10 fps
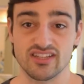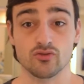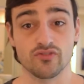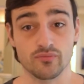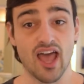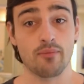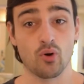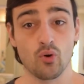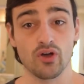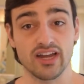And so from that
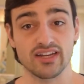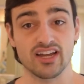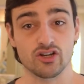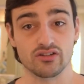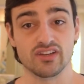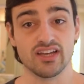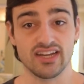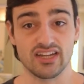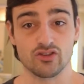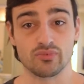point, I could have
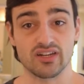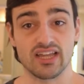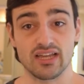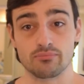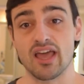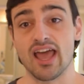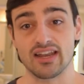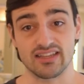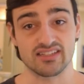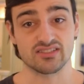either been like,
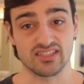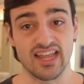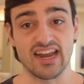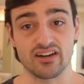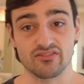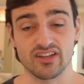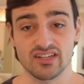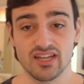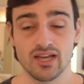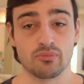man, like this is a negative
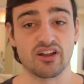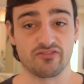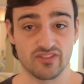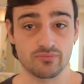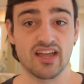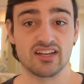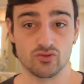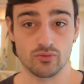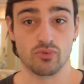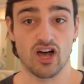event, but I flipped that
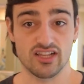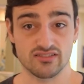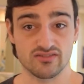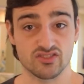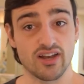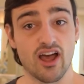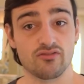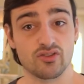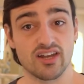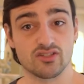into a positive. So now I
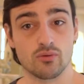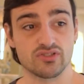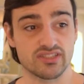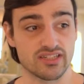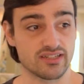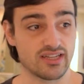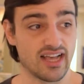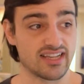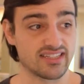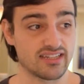view that as almost a
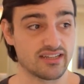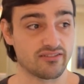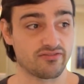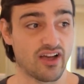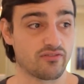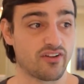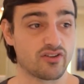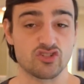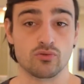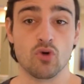
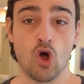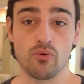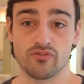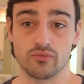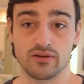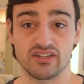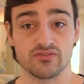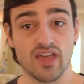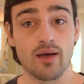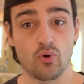foundational moment for me, because
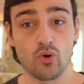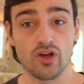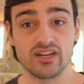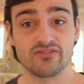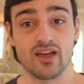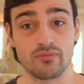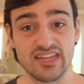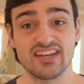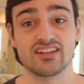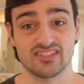from that point, if I'm
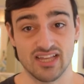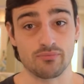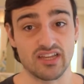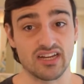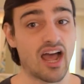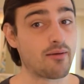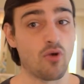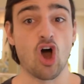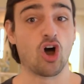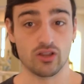in something,
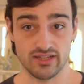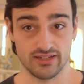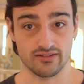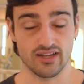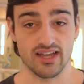I'm all in.